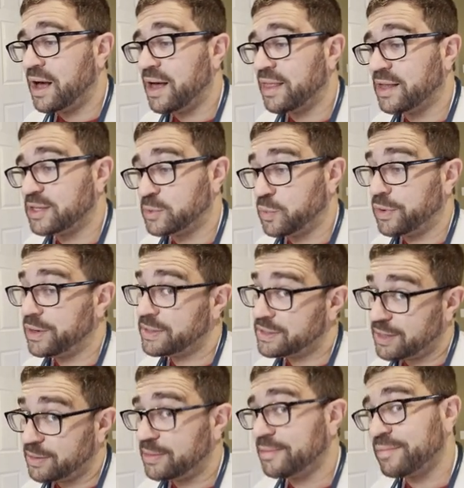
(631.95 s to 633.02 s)
This one is
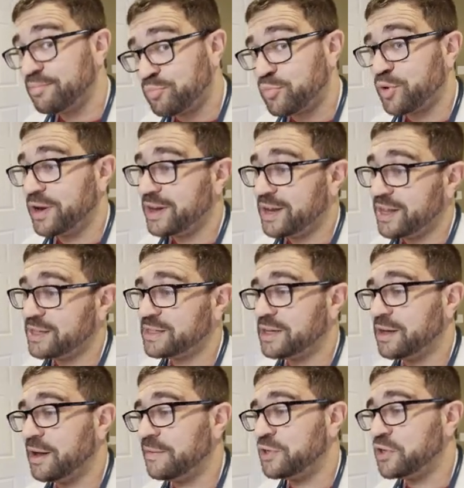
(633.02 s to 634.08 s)
in pretty decent
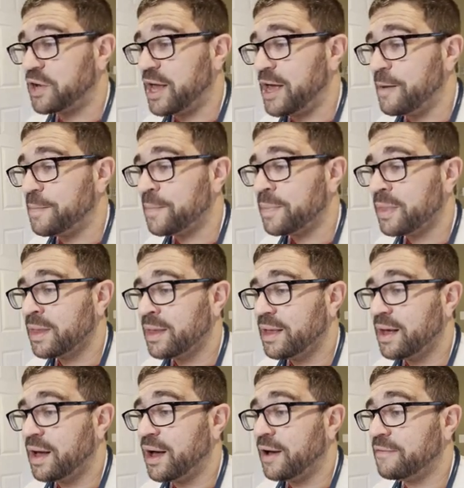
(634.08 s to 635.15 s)
enough shape.
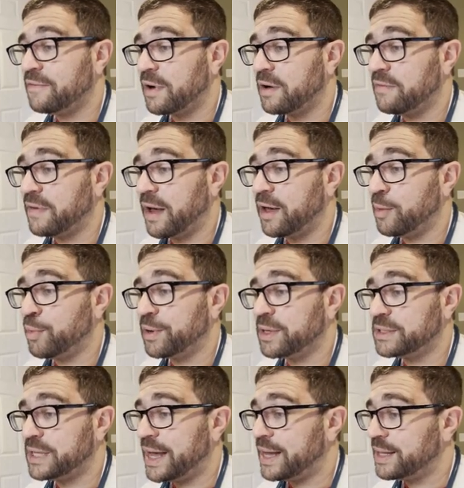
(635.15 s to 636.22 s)
Very valuable in a
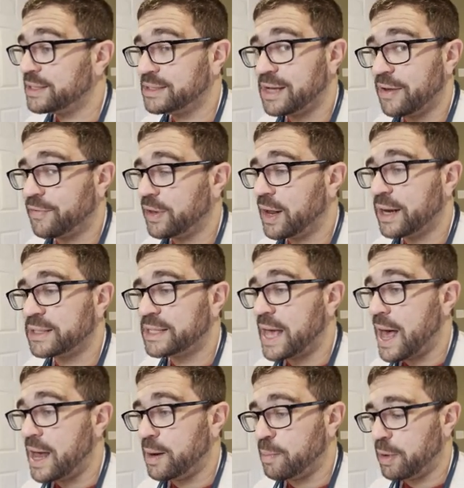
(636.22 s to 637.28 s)
10. This is definitely not a
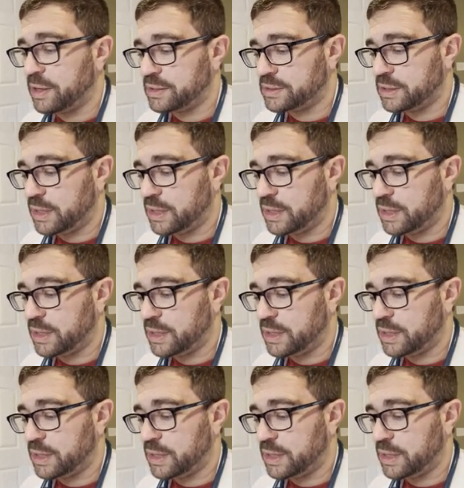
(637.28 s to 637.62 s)
10, but